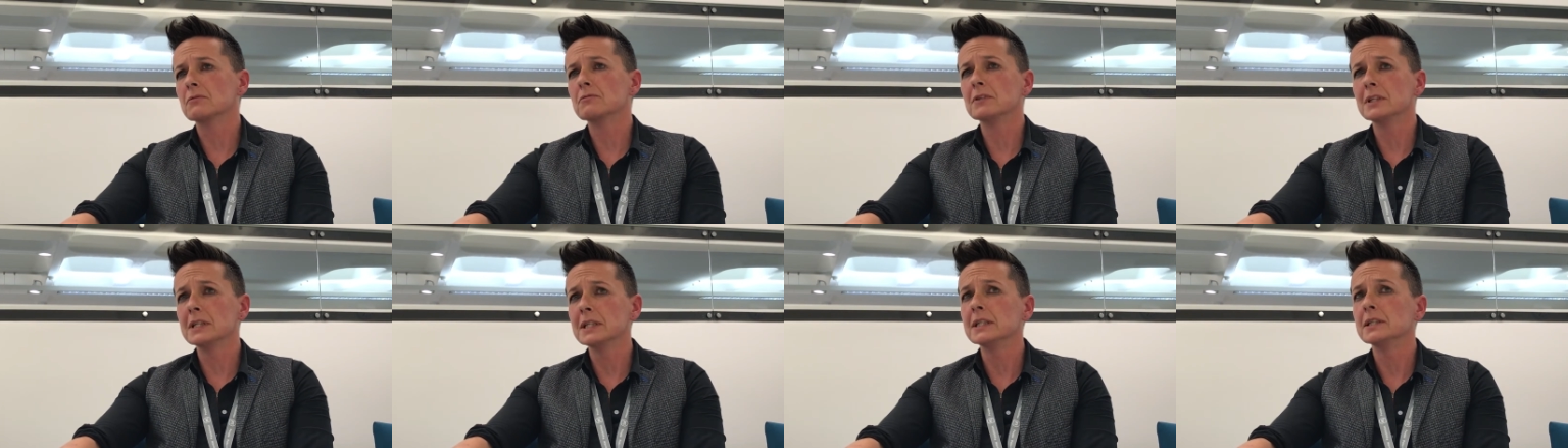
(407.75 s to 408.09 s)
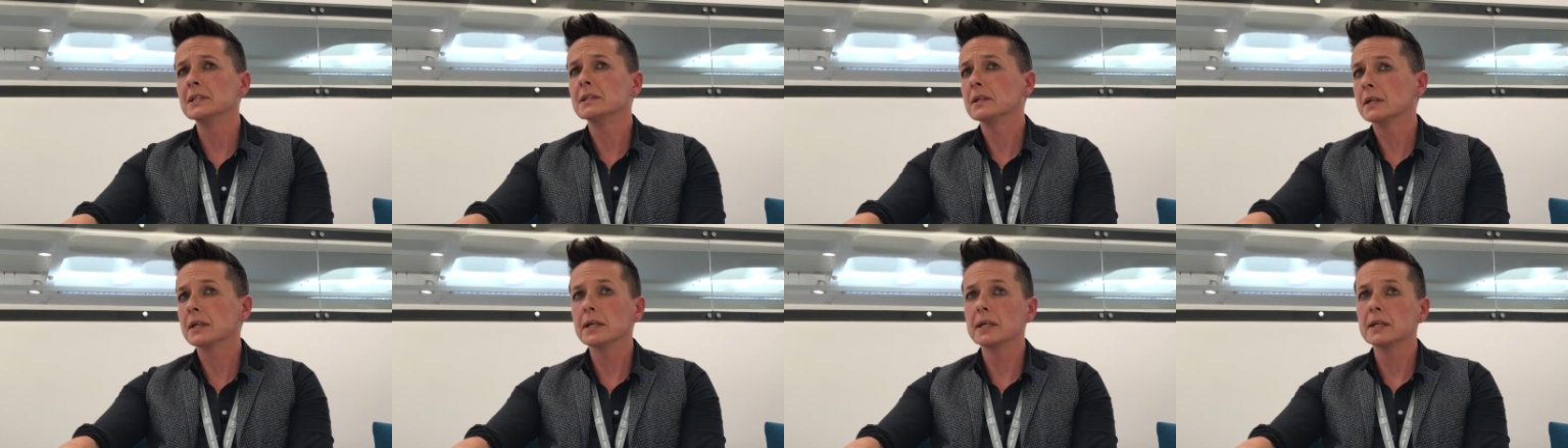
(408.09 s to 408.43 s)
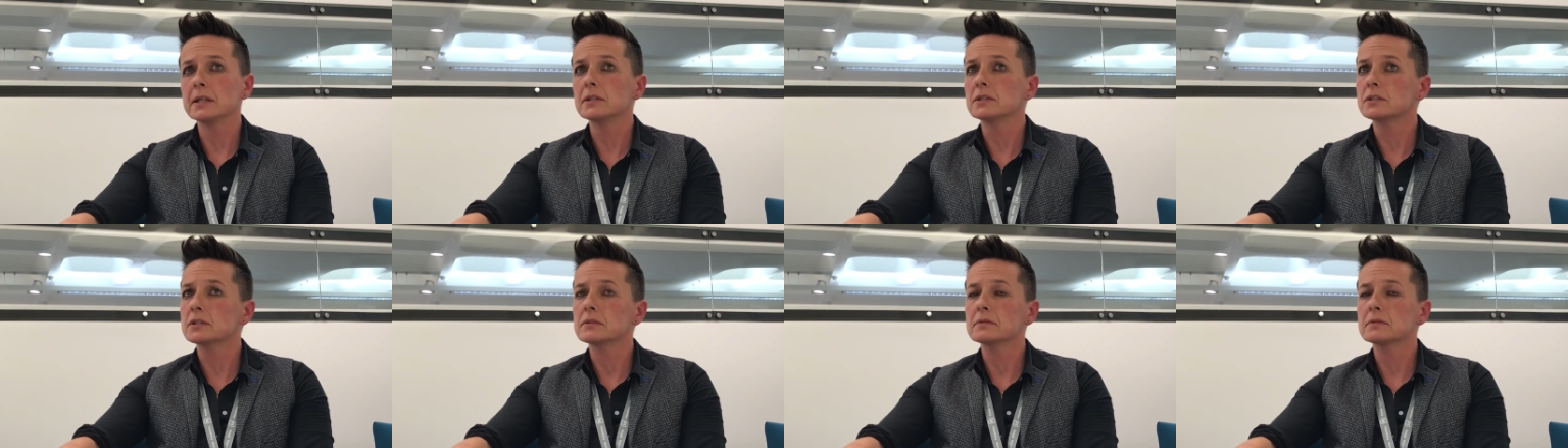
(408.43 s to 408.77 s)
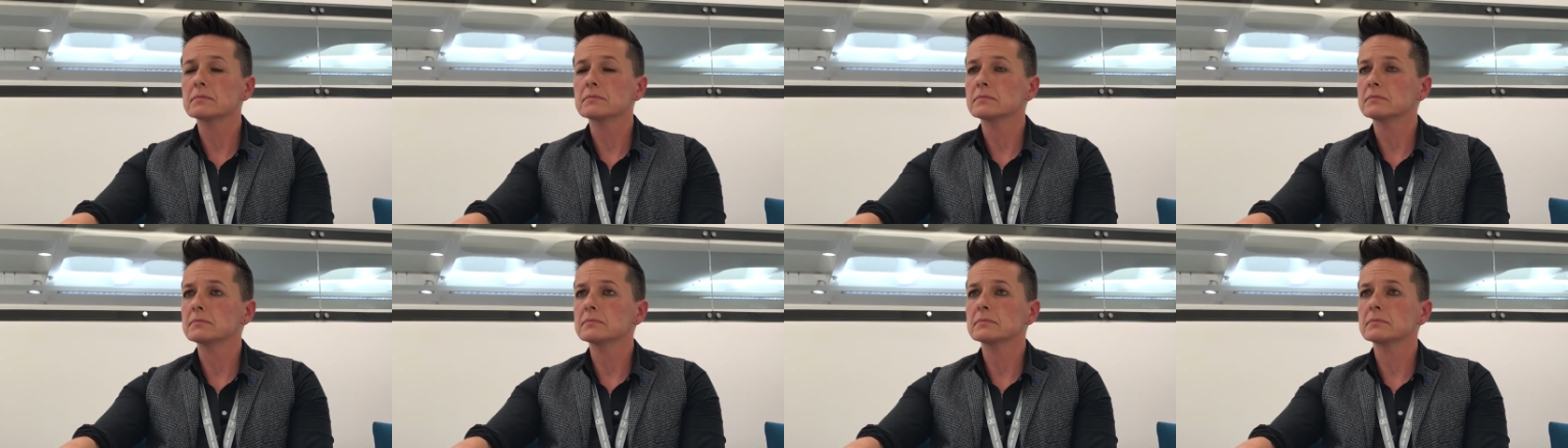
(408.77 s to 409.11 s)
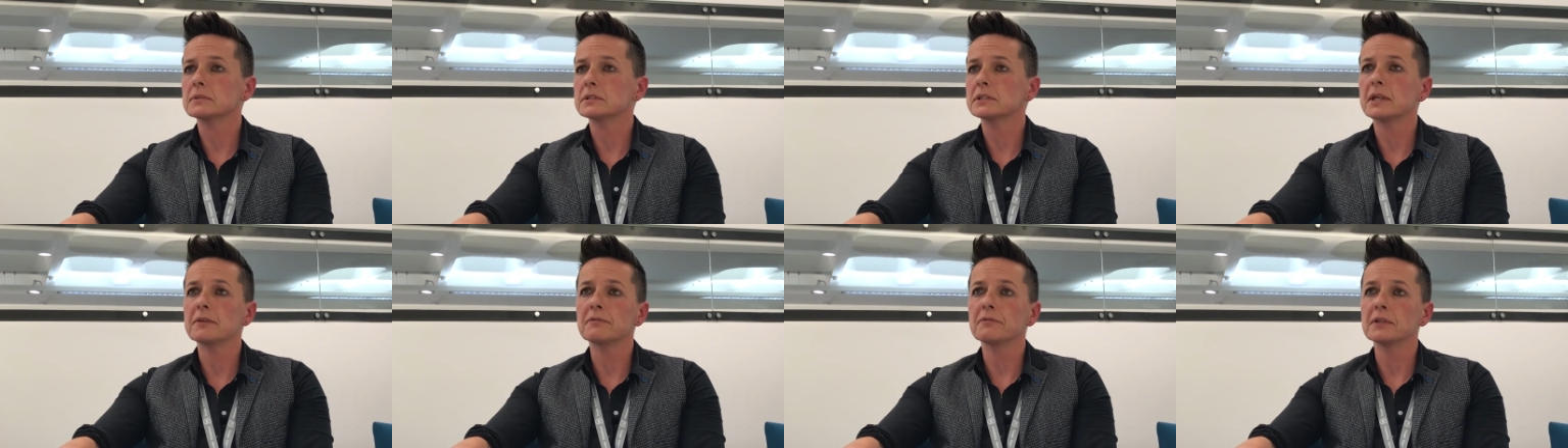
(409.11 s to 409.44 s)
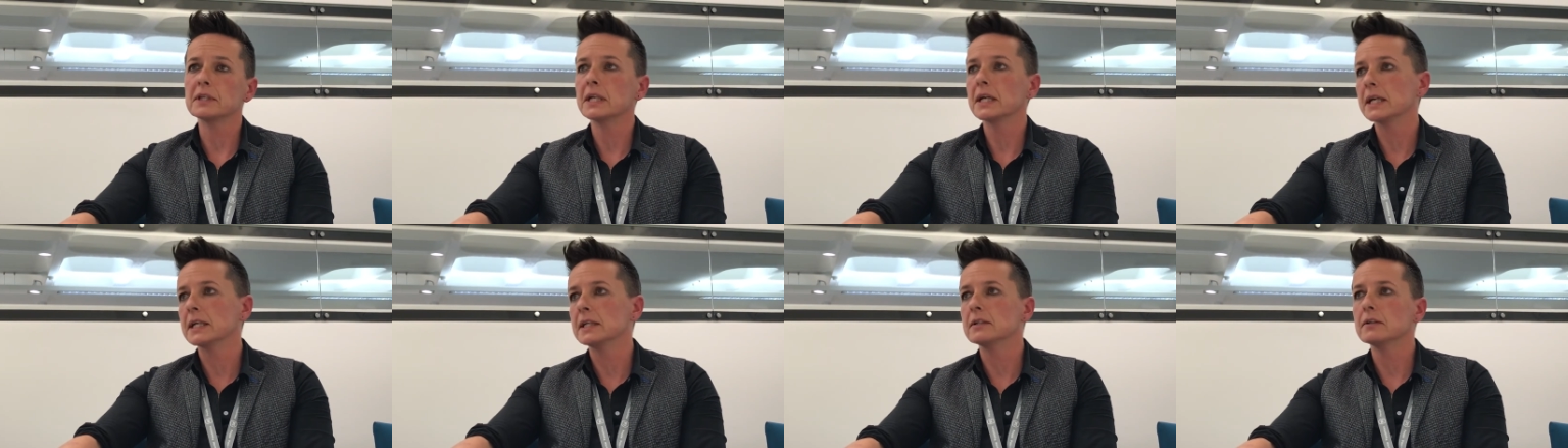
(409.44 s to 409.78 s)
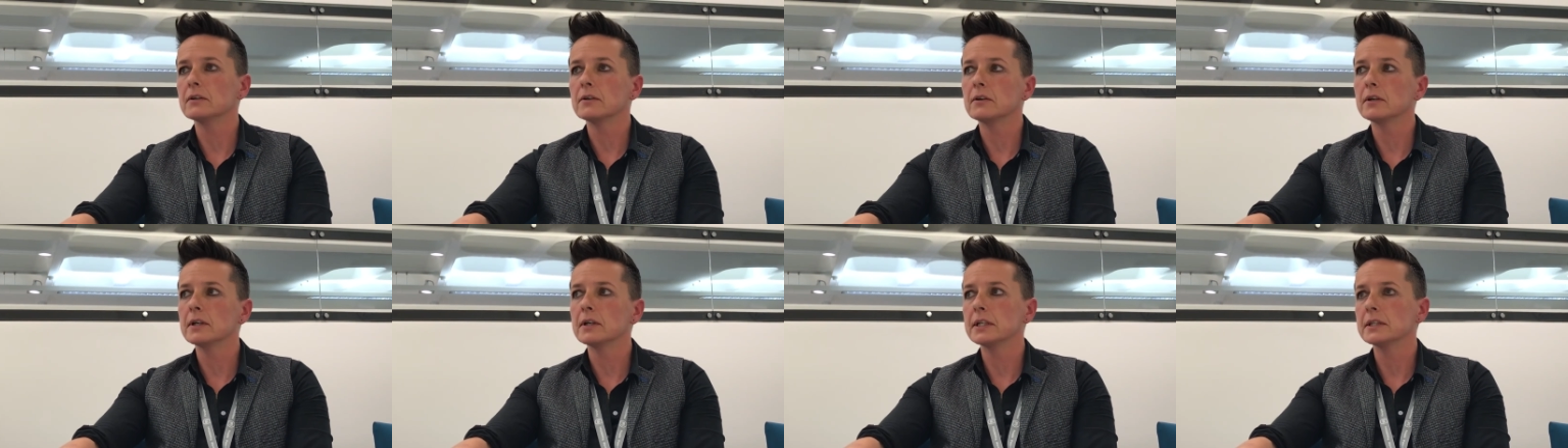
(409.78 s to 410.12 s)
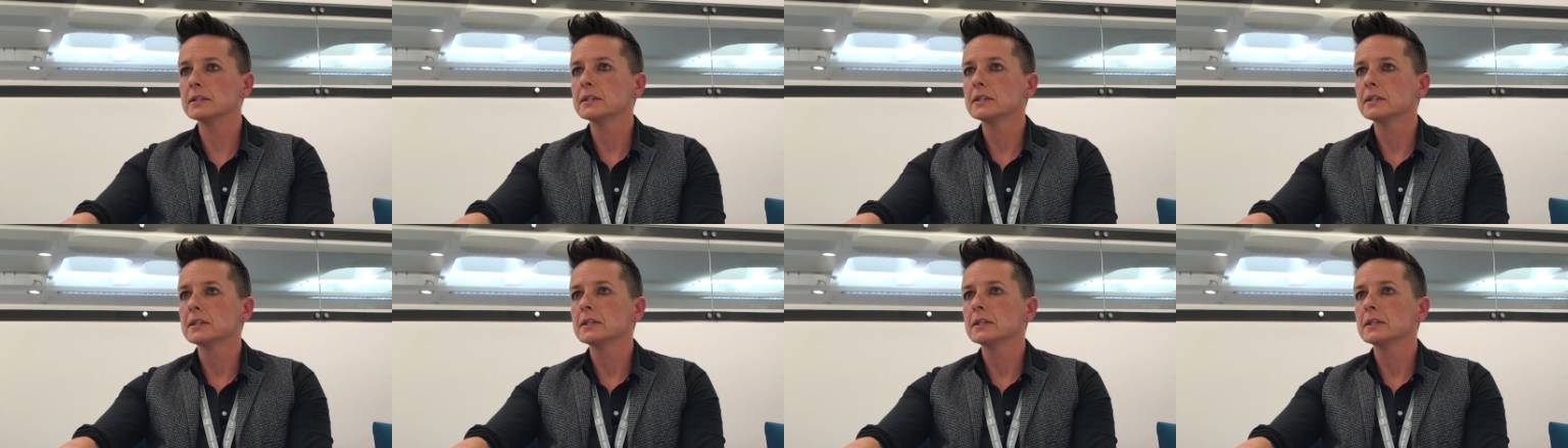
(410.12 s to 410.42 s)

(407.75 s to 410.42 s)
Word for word: a really young age, seven, eight, nine.